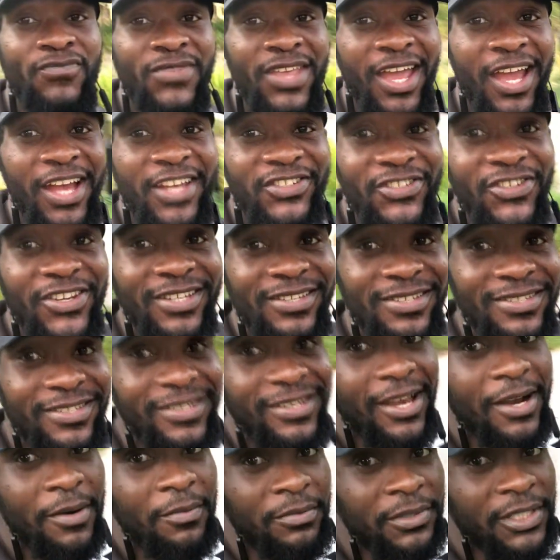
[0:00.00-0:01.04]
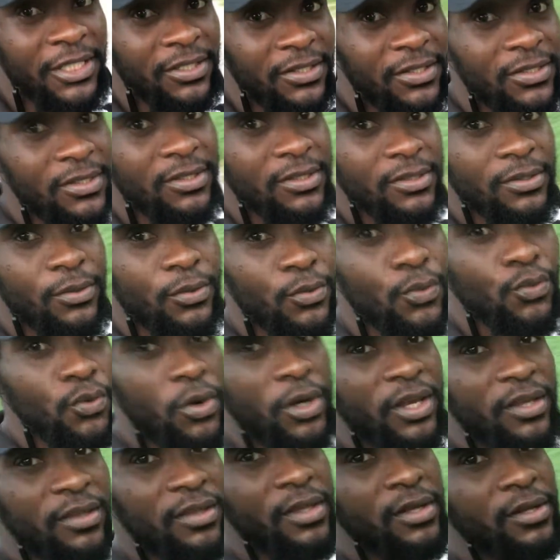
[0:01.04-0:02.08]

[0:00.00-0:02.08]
As you can see, I'm just walking the